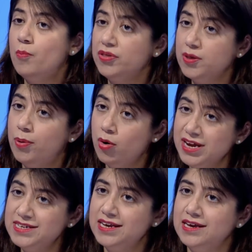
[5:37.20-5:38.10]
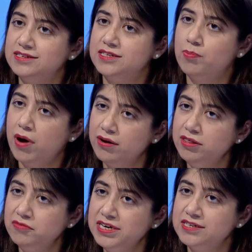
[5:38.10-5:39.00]
But the point is that part
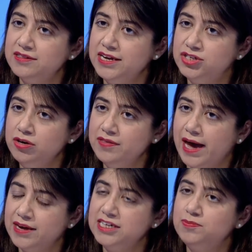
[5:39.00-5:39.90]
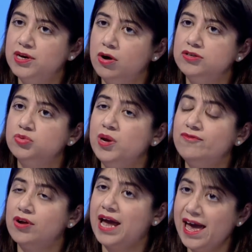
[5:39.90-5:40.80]
of the reason they do that is because
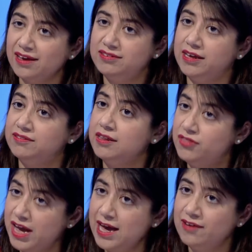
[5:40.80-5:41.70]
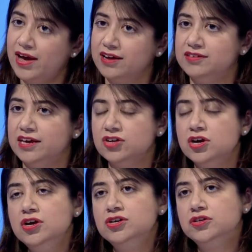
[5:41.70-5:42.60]
we've got access, and they have access,
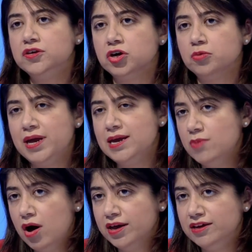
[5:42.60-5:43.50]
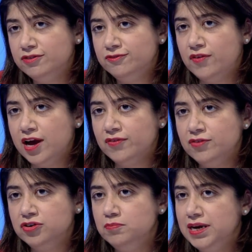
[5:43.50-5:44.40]
to the European market of
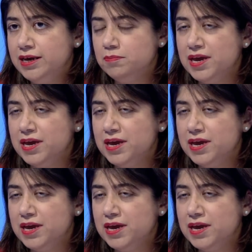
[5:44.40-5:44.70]
500 million